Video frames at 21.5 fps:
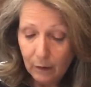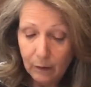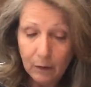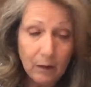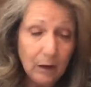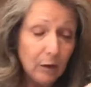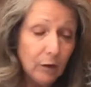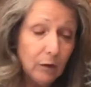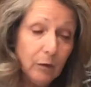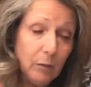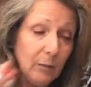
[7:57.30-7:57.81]

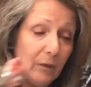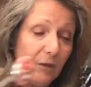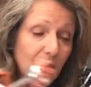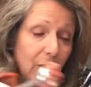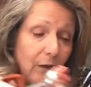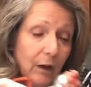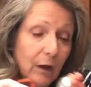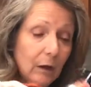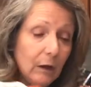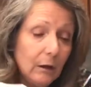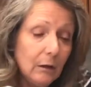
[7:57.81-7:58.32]
then you'll be
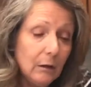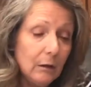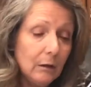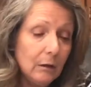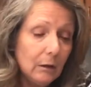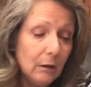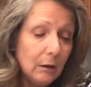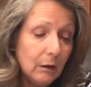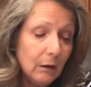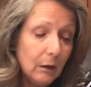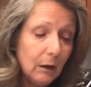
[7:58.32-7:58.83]
fine.
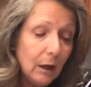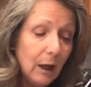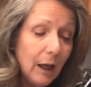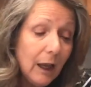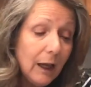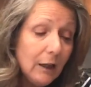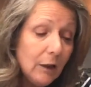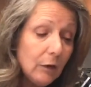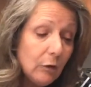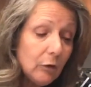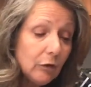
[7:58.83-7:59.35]

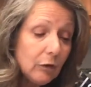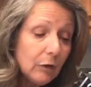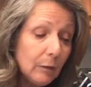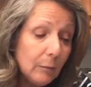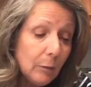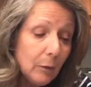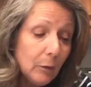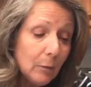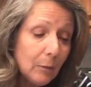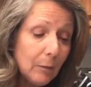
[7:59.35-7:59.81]
I usually put